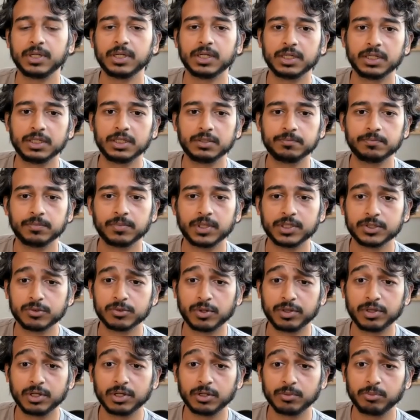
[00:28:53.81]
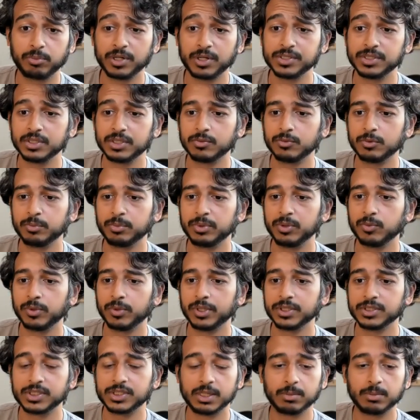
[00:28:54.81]
And so I think our pricing will be one
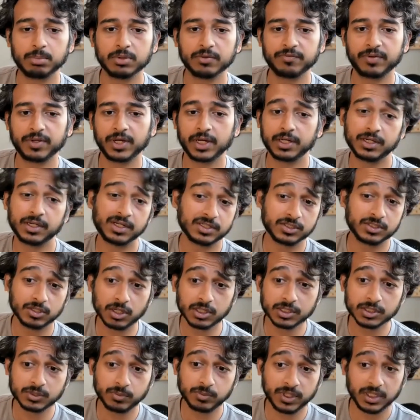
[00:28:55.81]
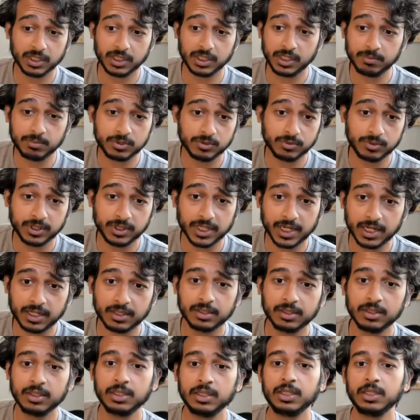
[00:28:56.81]
example of that. And as long as we can keep doing
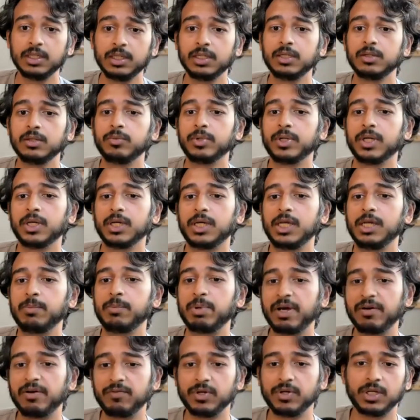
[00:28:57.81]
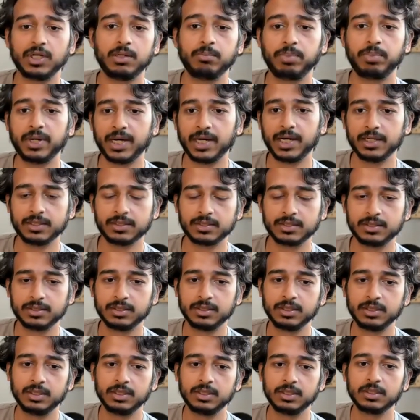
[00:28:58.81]
that, we can keep having an impact.
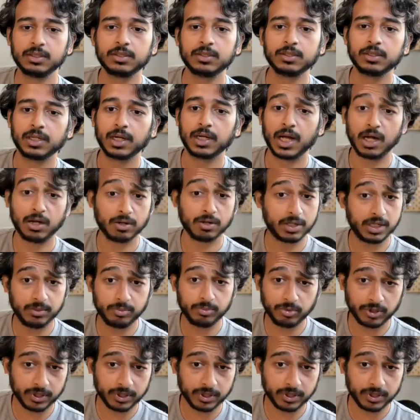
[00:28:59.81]
I'll keep